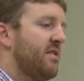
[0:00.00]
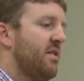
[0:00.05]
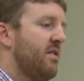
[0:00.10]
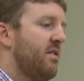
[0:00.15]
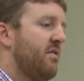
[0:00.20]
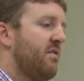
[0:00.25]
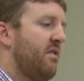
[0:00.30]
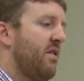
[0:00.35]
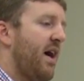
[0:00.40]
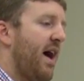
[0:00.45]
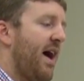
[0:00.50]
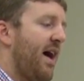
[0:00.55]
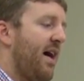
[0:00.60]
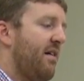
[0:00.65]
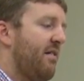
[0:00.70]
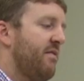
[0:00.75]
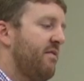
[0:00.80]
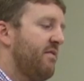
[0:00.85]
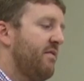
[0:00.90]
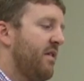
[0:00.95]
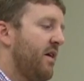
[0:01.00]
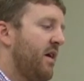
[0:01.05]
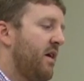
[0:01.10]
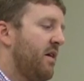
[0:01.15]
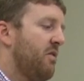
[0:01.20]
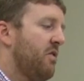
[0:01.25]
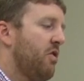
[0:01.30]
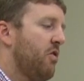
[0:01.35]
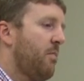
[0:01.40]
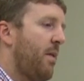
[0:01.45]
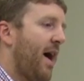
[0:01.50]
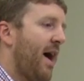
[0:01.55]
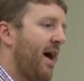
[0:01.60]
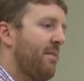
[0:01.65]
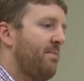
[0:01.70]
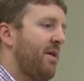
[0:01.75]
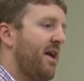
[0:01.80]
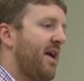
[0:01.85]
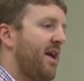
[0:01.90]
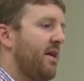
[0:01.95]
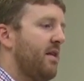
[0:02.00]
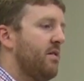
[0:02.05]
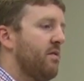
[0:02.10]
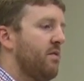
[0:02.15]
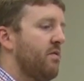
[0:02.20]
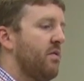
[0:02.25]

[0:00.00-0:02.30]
So if you have uh, low back pain